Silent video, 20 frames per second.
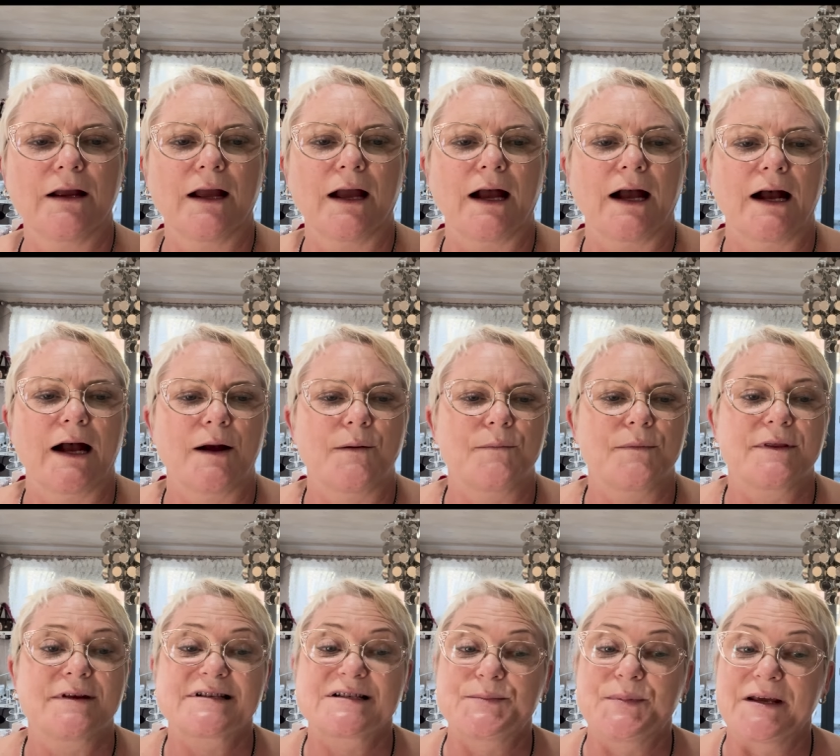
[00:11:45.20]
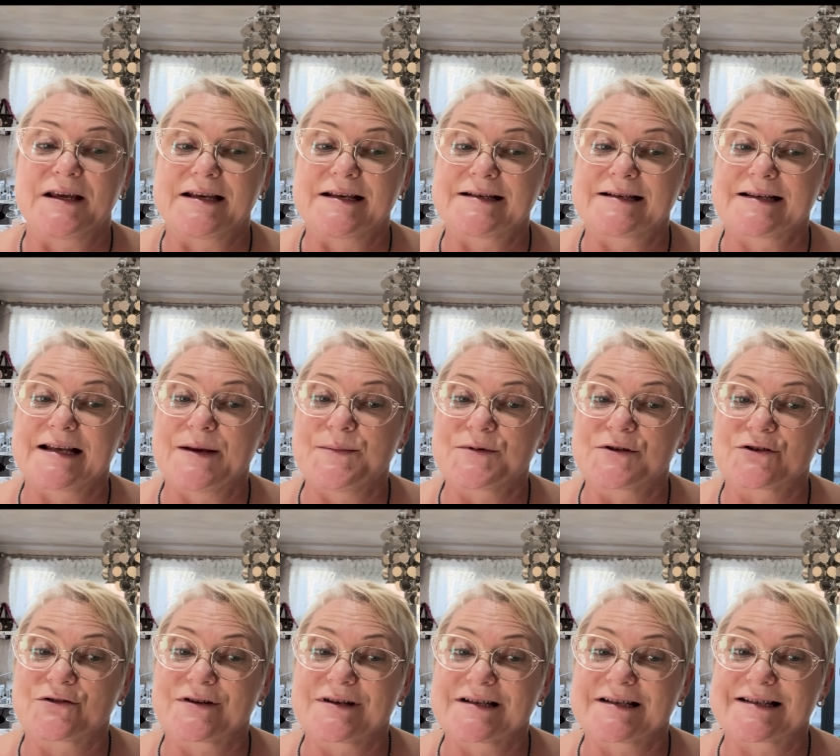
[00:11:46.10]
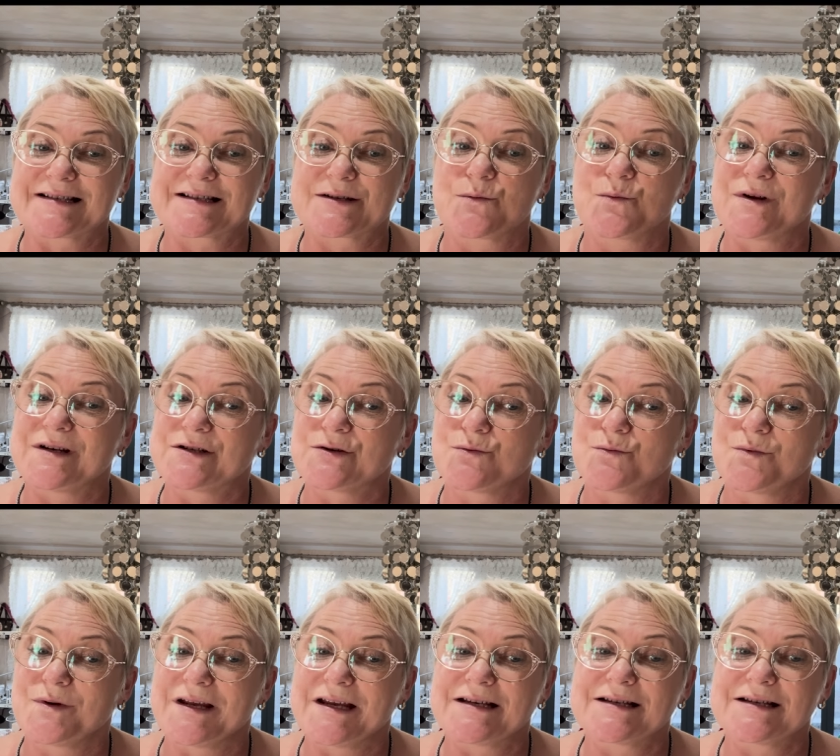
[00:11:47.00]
The Specky Seamstress, Winter Wear